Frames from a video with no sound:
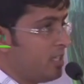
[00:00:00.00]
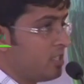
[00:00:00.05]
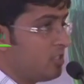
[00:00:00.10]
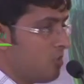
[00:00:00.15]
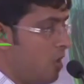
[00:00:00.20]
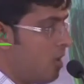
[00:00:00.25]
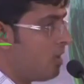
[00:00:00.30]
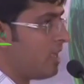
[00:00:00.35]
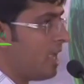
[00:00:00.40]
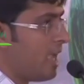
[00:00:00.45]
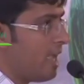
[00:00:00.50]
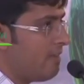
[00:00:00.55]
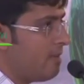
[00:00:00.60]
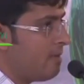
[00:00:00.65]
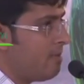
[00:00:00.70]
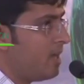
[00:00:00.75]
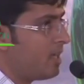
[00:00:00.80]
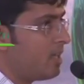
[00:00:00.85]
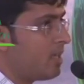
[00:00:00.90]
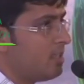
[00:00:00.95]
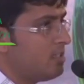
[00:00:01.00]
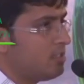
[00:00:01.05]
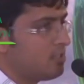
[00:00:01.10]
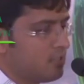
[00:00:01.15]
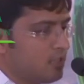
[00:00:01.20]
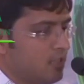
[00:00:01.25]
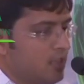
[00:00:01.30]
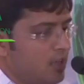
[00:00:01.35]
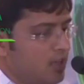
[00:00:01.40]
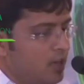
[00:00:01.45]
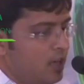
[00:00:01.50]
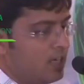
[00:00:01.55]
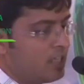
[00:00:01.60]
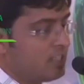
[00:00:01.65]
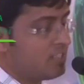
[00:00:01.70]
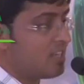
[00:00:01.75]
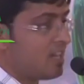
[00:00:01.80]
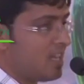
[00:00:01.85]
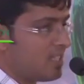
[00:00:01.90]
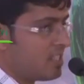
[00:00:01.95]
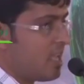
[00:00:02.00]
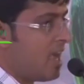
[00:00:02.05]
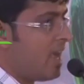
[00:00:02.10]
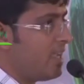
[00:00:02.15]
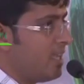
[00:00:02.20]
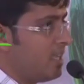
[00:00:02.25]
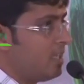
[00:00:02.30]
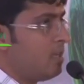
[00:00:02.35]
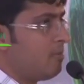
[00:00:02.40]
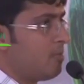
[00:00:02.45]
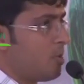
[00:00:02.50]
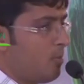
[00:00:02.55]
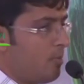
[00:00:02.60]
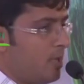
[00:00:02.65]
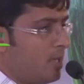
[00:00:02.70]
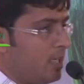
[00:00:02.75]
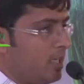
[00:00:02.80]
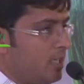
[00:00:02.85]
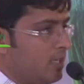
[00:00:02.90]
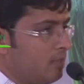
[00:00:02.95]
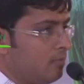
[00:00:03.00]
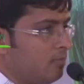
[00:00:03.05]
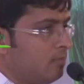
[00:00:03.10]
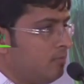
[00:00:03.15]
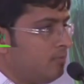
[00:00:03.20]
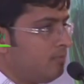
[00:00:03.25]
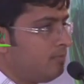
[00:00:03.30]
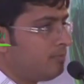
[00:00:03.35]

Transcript: It is not heavy metals. It is Rasayana property.